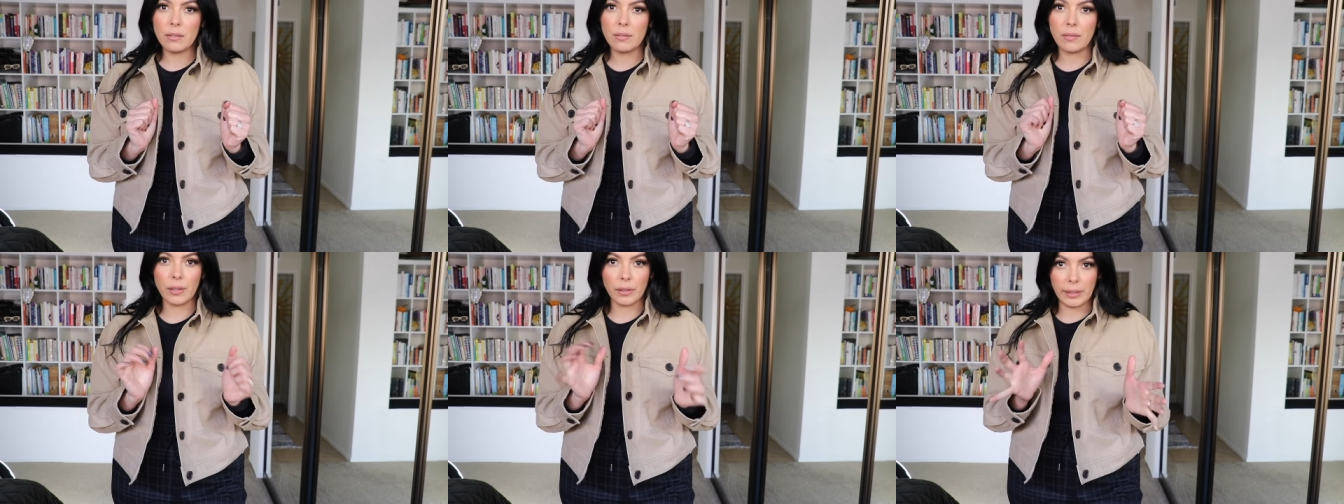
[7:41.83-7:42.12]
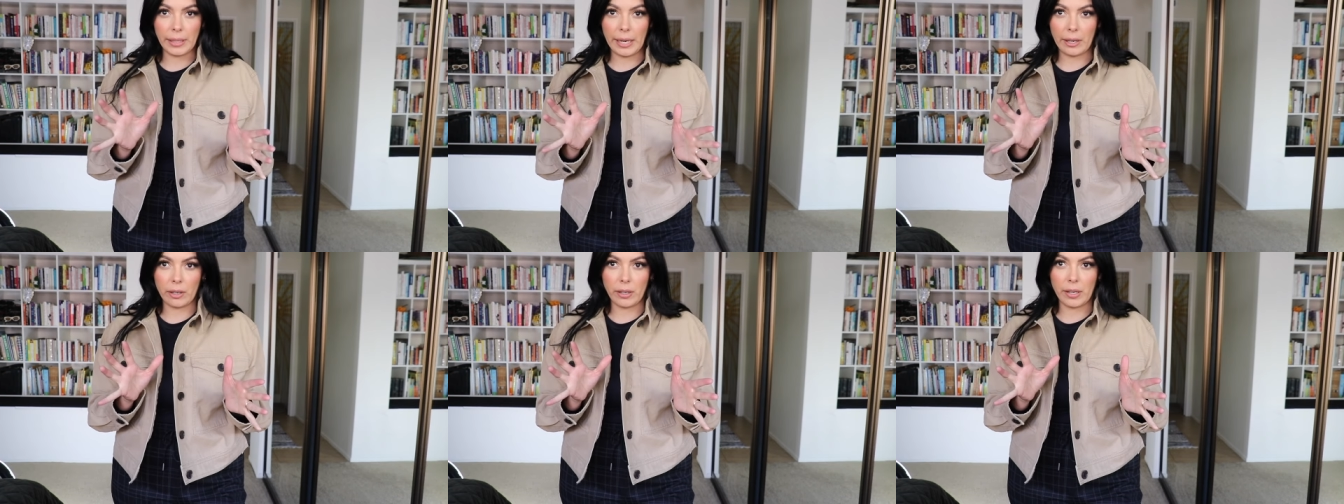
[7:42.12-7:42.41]
for
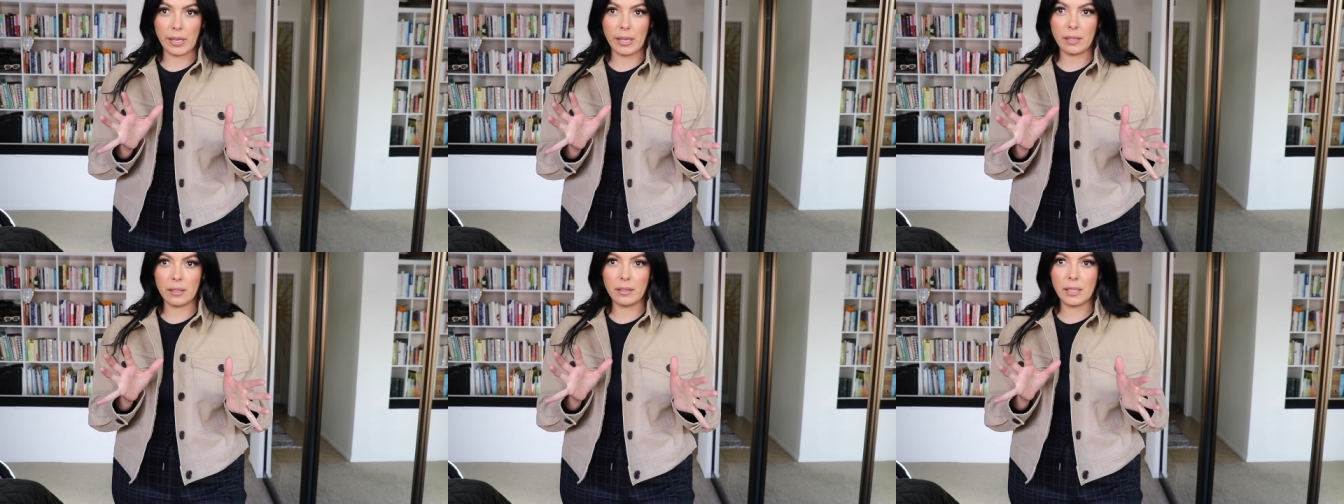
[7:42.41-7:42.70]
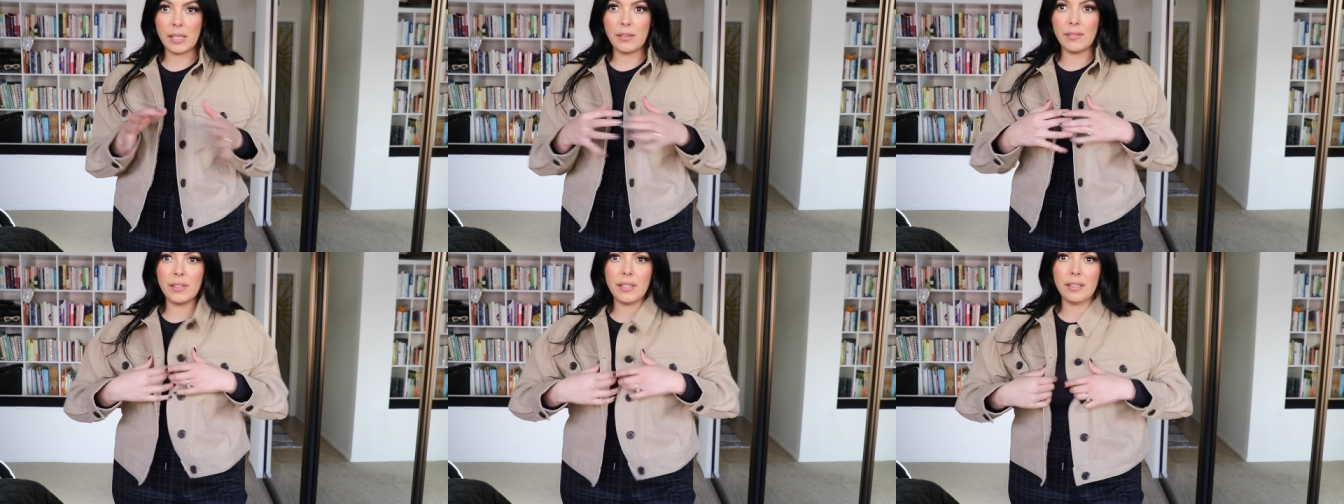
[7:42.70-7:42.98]
layering.
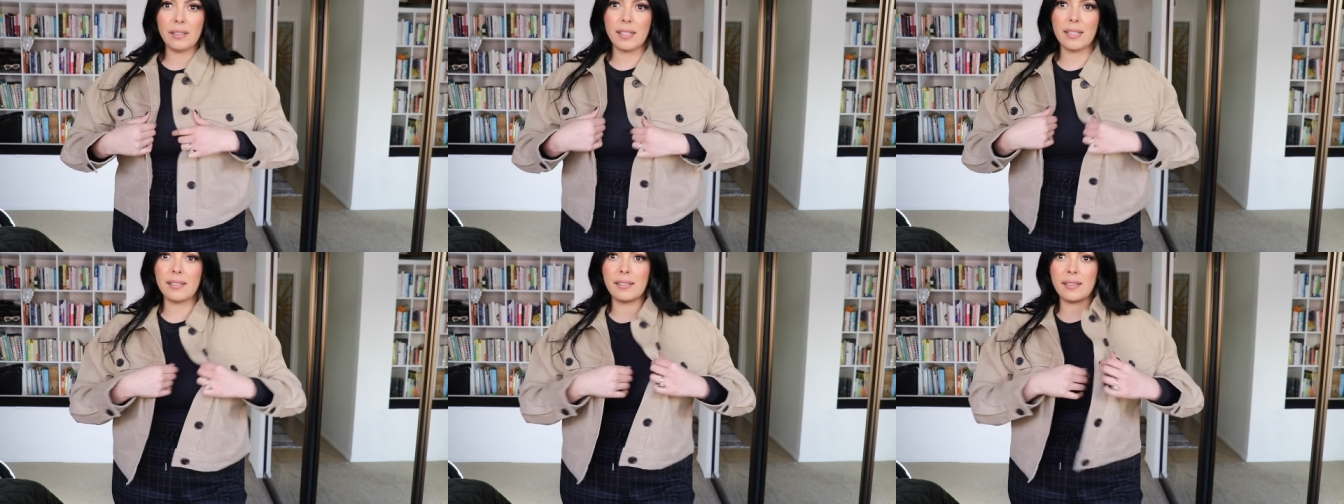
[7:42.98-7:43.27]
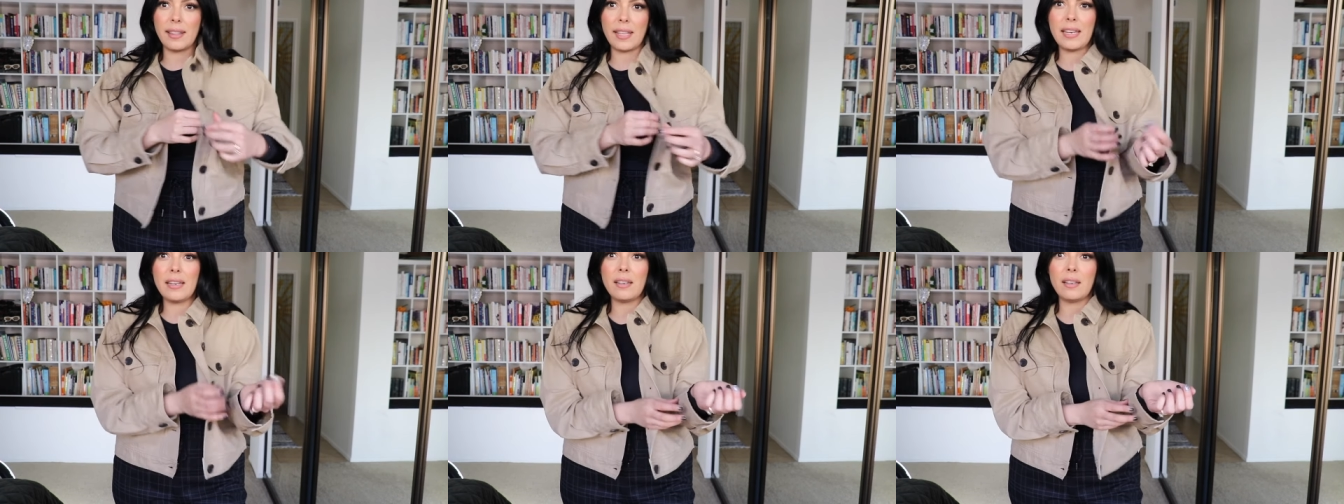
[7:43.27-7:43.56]
Even this
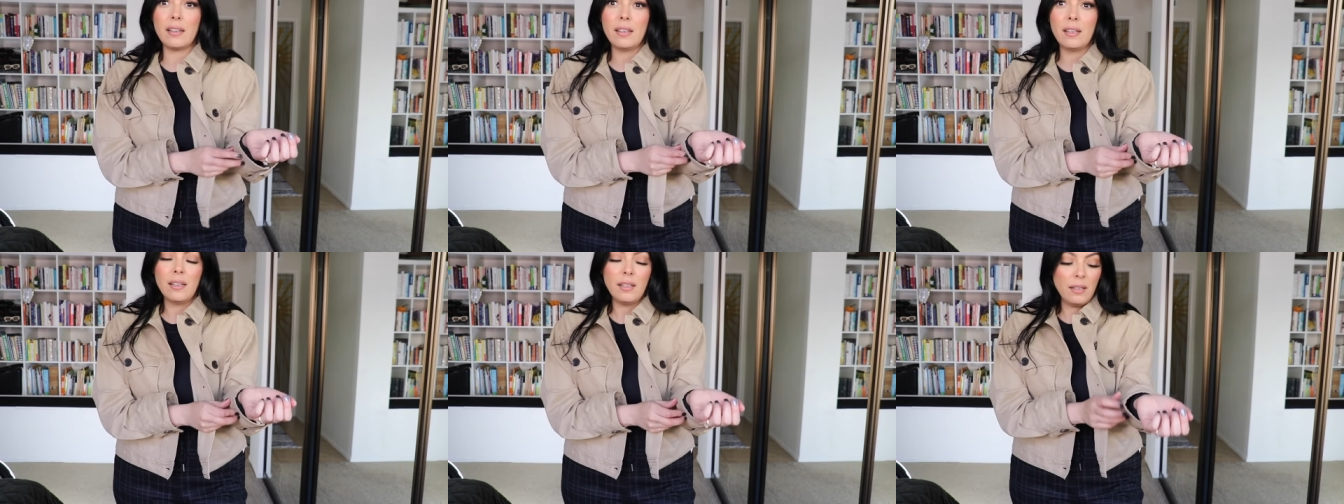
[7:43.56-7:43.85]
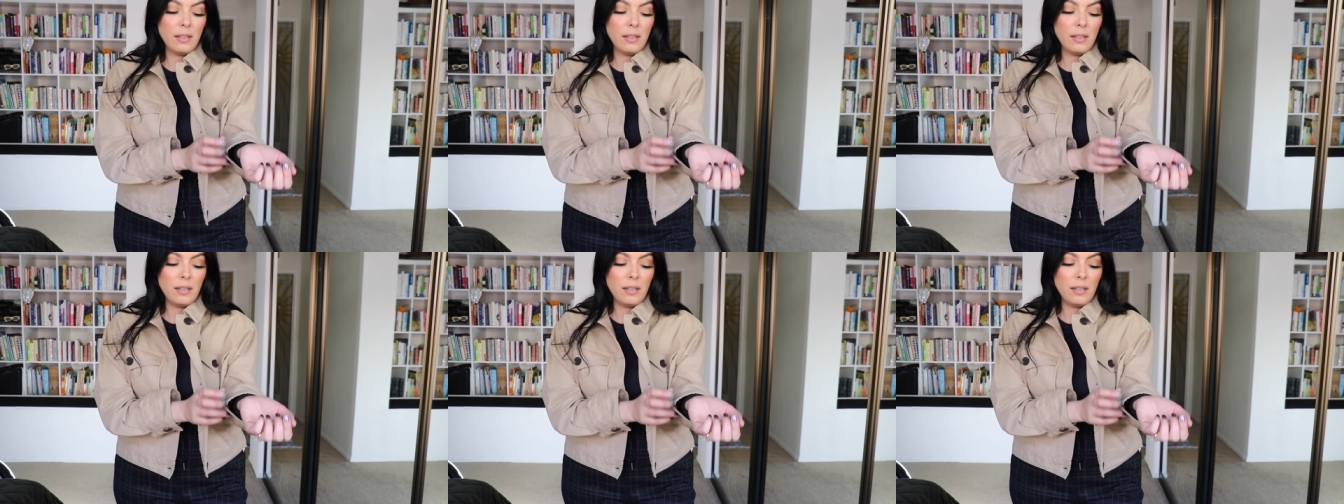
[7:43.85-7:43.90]
thin